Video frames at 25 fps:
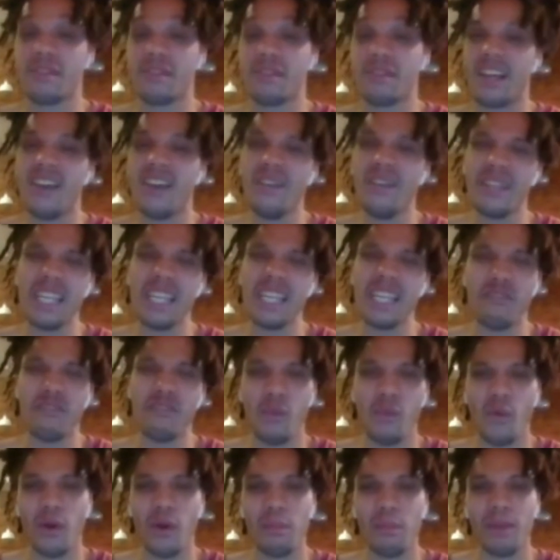just like, oh,
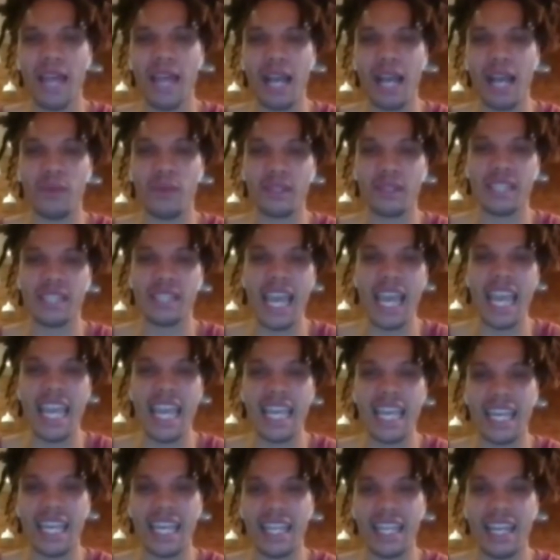e4, black will
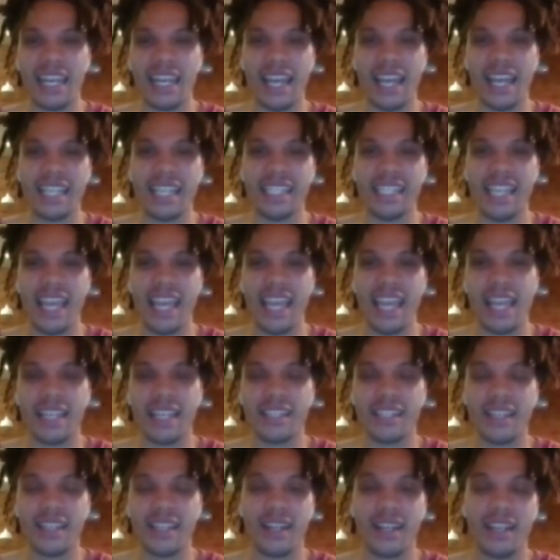take, and then knight
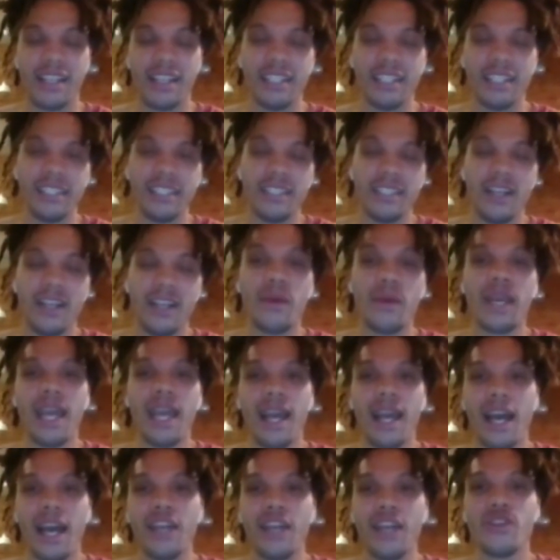takes. And
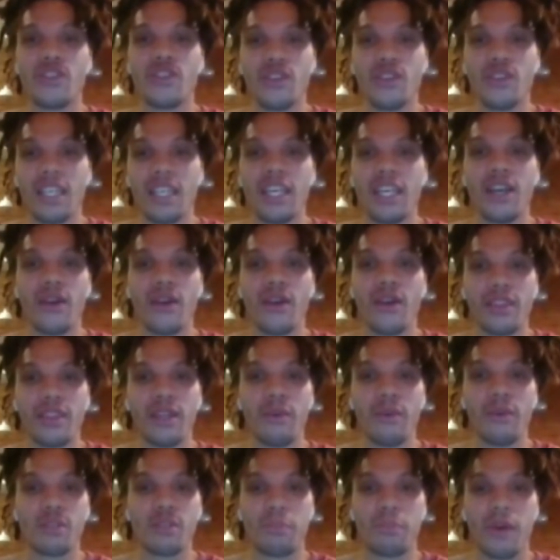okay, I understood here
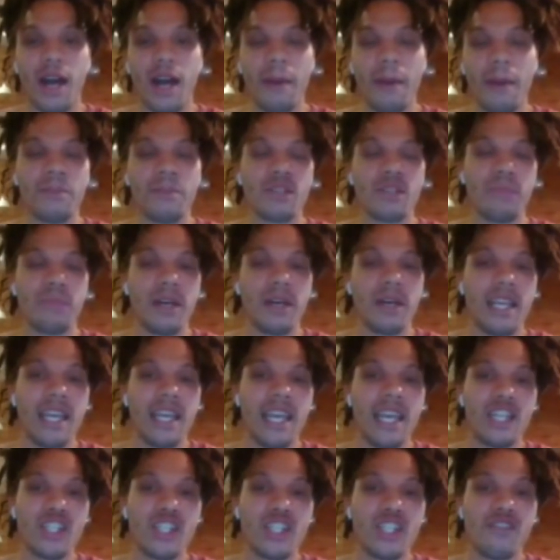there was problems, but
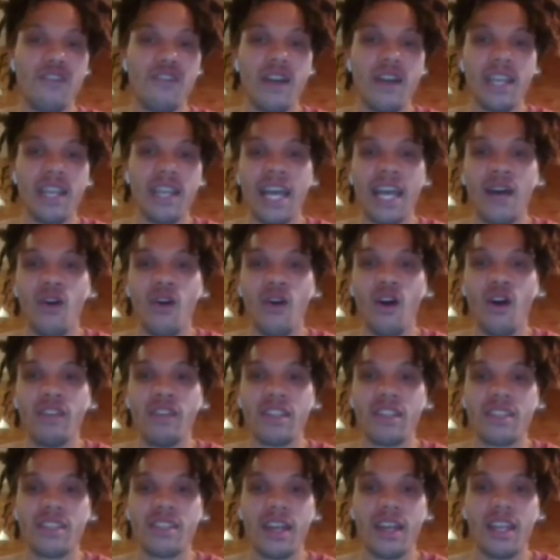it's just funny how all of
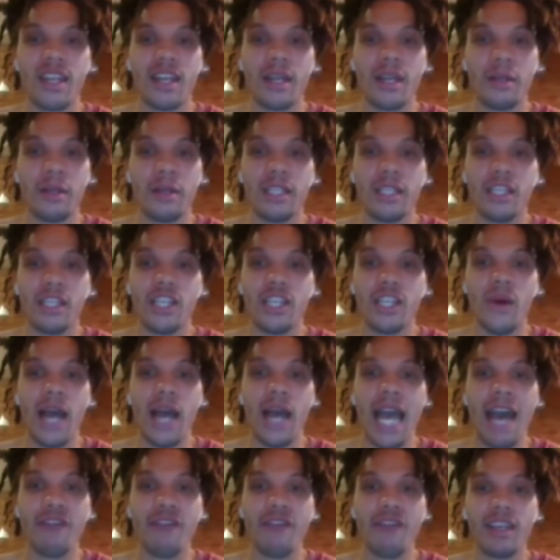a sudden, you know,
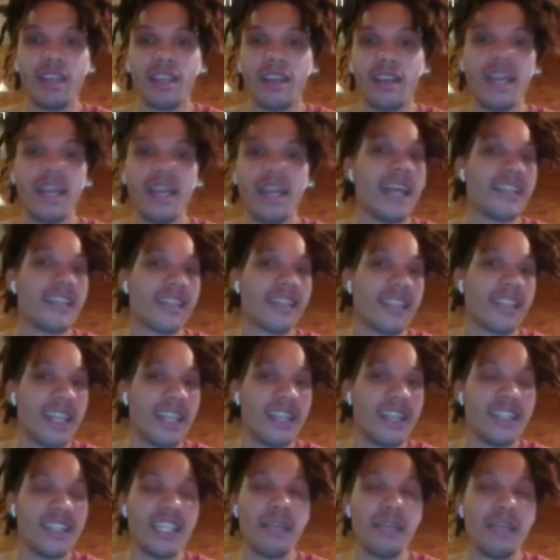having an
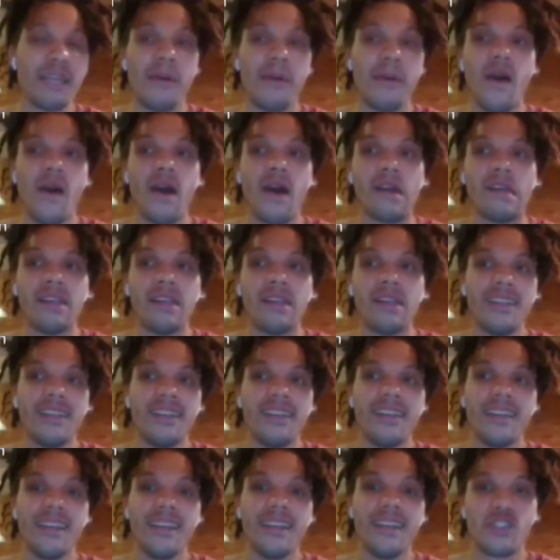isolated d pawn
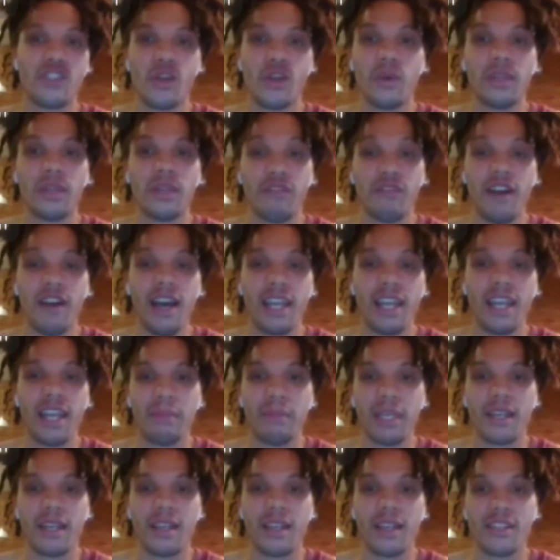is totally fine
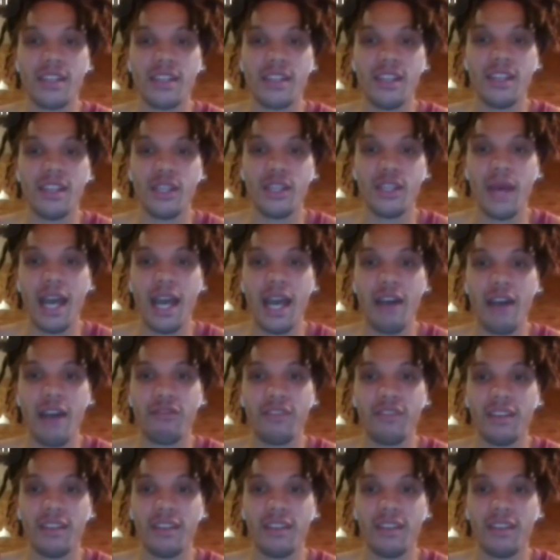because you have